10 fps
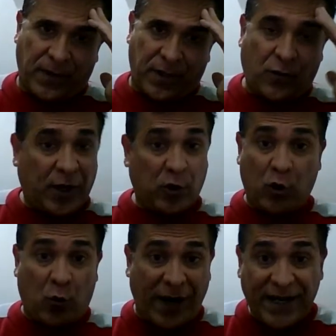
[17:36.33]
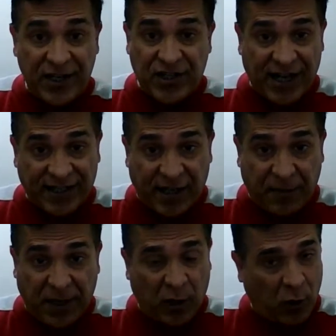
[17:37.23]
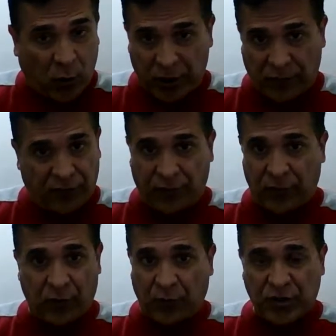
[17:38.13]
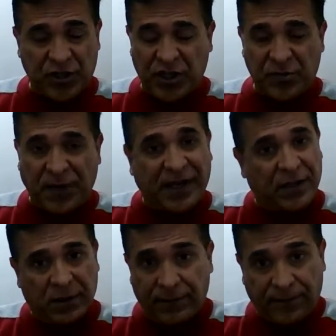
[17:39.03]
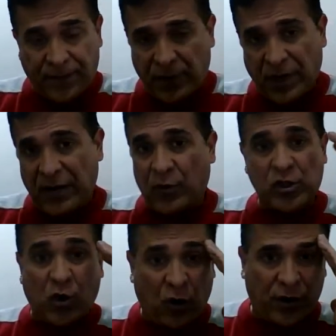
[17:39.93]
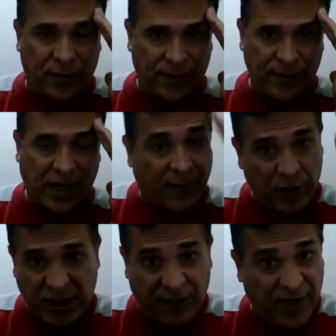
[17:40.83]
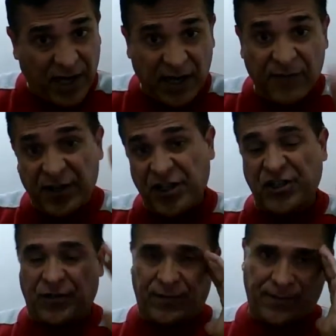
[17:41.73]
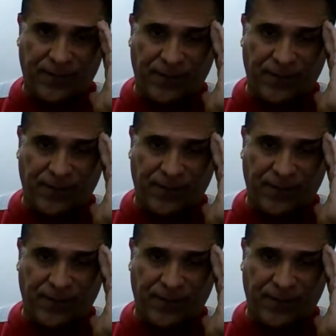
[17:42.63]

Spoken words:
Now I don't know why he selected me or what was in his mind. I was called. I was given an invitation.